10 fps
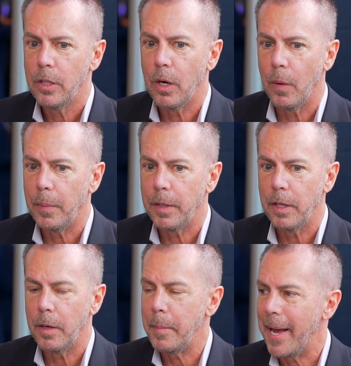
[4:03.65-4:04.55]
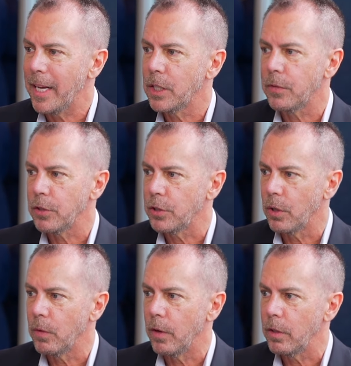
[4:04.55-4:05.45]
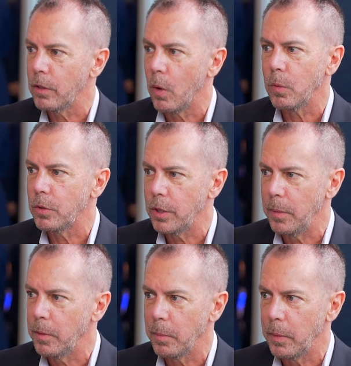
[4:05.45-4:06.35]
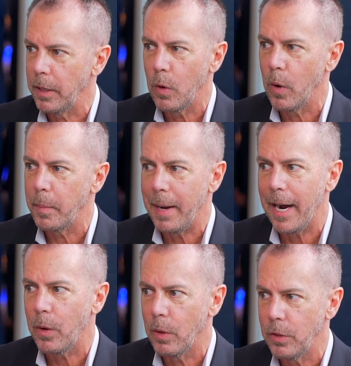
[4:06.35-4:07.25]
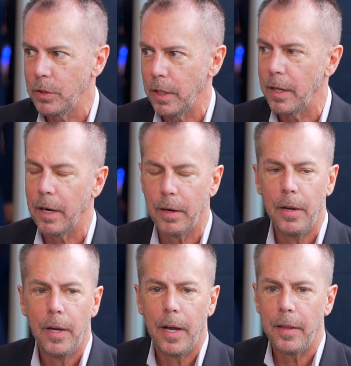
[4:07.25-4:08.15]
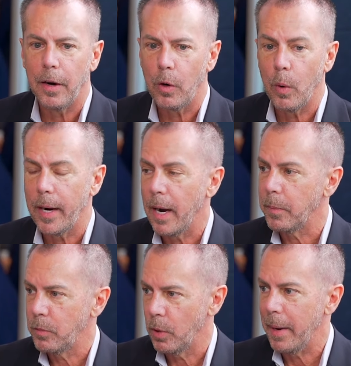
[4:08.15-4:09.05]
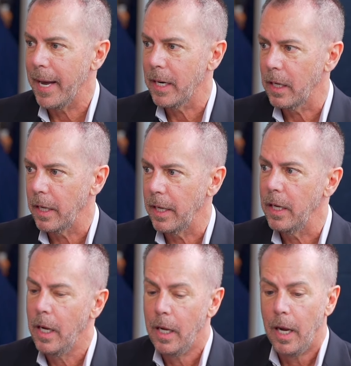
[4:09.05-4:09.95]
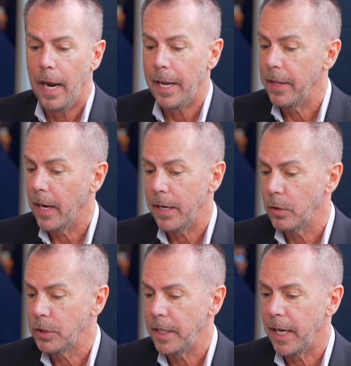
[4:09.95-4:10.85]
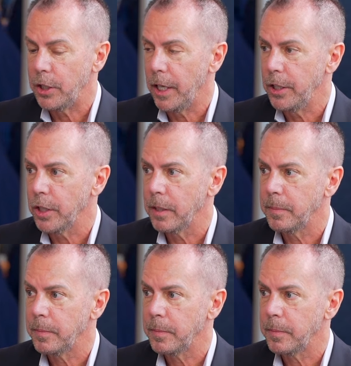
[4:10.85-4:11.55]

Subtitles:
So the demands for silver don't seem to be going backwards, and they're going up dramatically, and I don't see that changing.